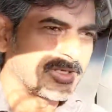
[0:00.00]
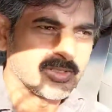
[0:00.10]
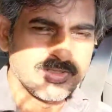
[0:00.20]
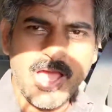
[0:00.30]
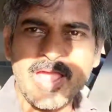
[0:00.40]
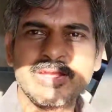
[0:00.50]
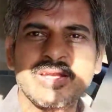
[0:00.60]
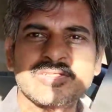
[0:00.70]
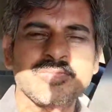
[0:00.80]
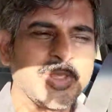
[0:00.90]

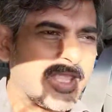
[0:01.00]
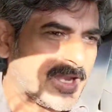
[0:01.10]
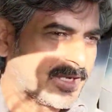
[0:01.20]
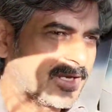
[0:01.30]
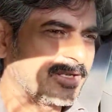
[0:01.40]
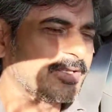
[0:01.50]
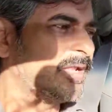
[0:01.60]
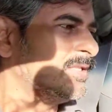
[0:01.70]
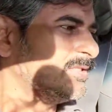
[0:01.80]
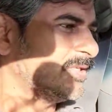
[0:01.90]
designers, the mechanical
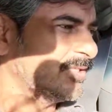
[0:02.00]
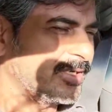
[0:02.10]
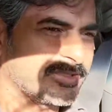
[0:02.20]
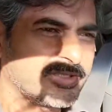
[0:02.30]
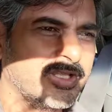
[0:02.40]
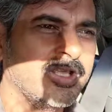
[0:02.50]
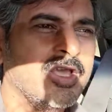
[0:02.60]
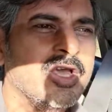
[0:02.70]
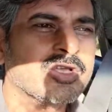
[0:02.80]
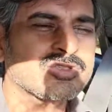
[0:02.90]
design engineers, the
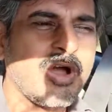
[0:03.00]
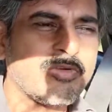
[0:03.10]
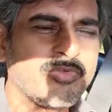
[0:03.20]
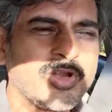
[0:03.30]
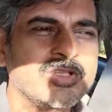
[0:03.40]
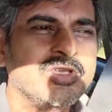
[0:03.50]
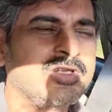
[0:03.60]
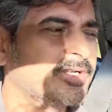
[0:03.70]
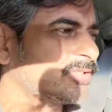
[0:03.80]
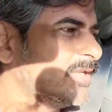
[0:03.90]
software
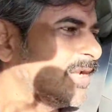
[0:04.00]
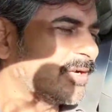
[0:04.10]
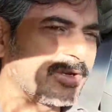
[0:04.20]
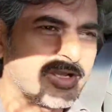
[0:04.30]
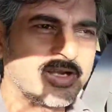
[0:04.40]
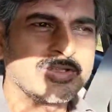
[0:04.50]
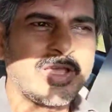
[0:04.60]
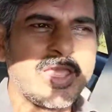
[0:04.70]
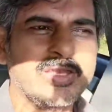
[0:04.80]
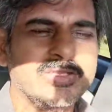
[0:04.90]
engineers, the electrical
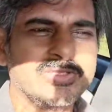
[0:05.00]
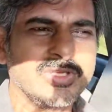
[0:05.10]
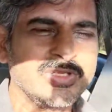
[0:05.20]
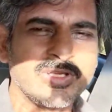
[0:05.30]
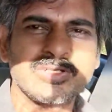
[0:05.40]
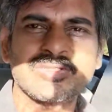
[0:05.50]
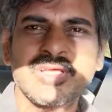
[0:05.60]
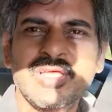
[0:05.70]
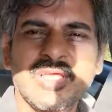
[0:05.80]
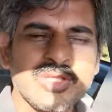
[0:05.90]
design engineers.
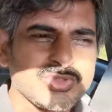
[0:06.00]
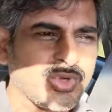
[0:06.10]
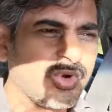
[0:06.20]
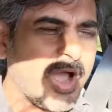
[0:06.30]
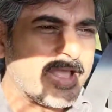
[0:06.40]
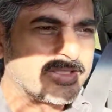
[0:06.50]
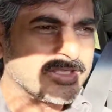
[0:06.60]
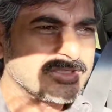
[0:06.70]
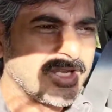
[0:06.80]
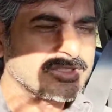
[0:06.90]
So I
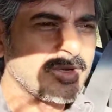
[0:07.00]
just touched